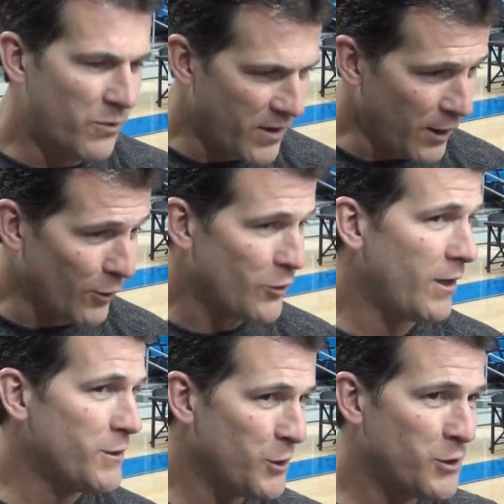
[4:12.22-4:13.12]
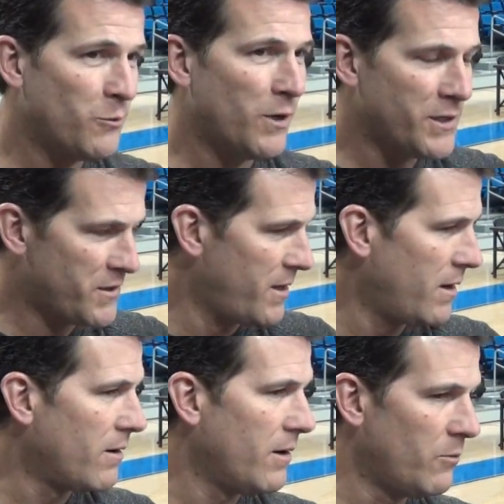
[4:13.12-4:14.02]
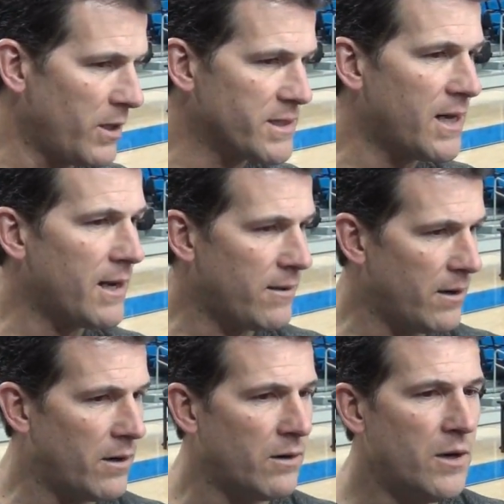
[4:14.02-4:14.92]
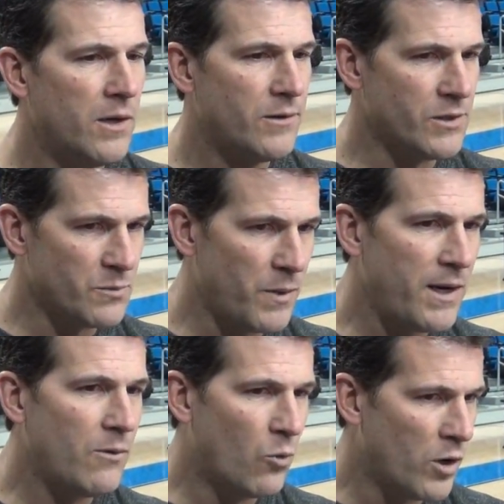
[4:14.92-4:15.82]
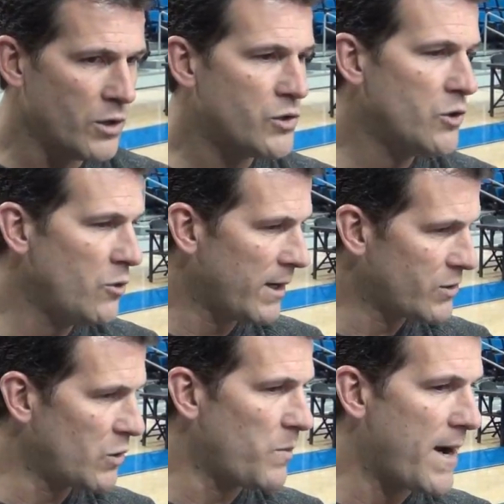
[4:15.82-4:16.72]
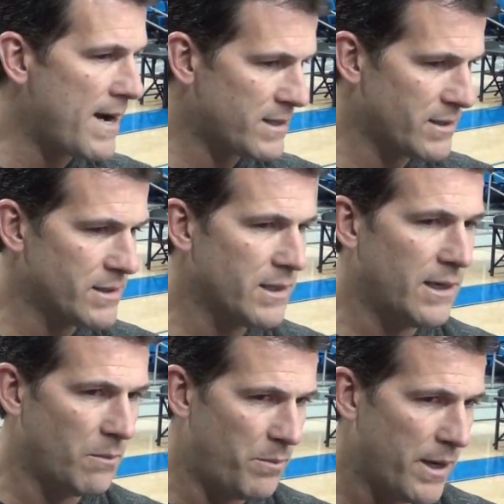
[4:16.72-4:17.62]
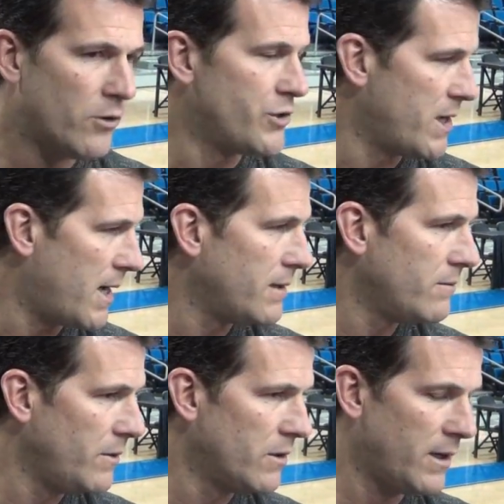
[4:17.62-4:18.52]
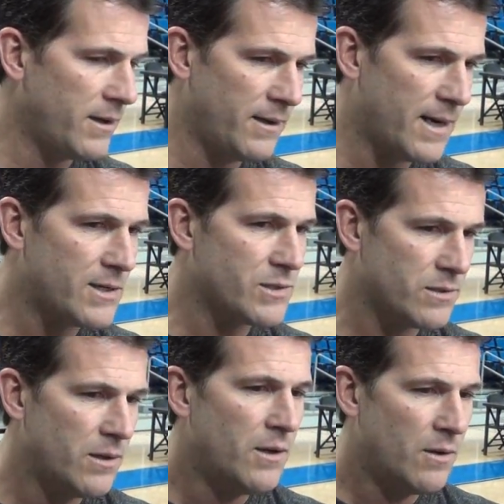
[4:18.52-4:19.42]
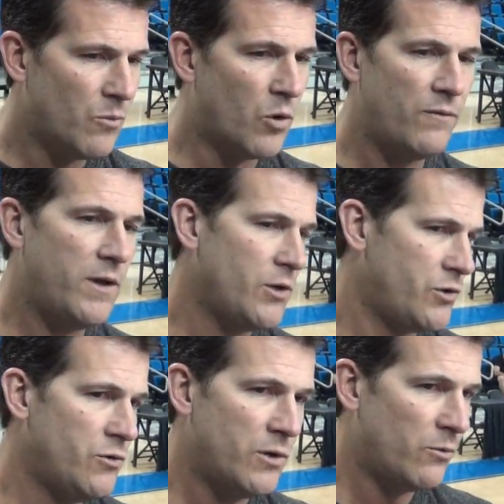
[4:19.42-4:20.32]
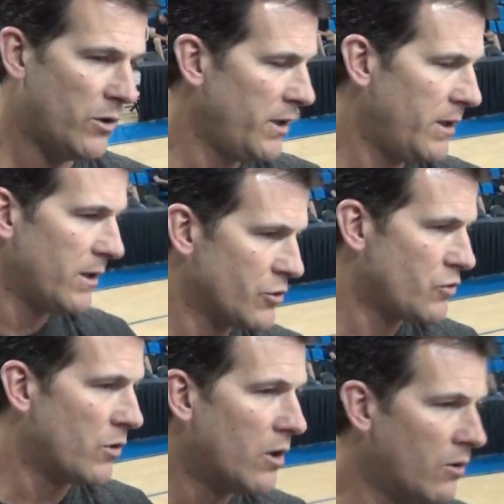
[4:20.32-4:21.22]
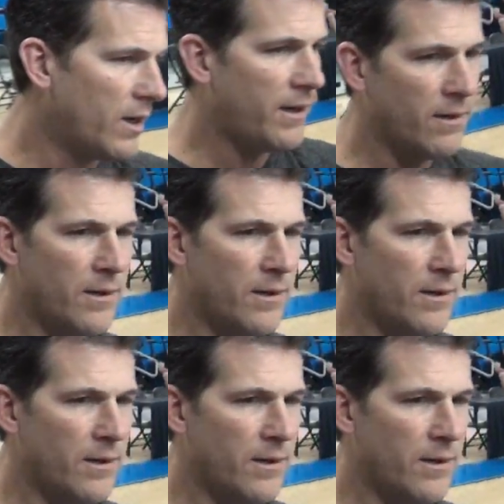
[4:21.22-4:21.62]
take our transition when it's there, and when it's not there, just make one, two extra passes to get a better shot. You know, I think that's more of the issue than really a struggle.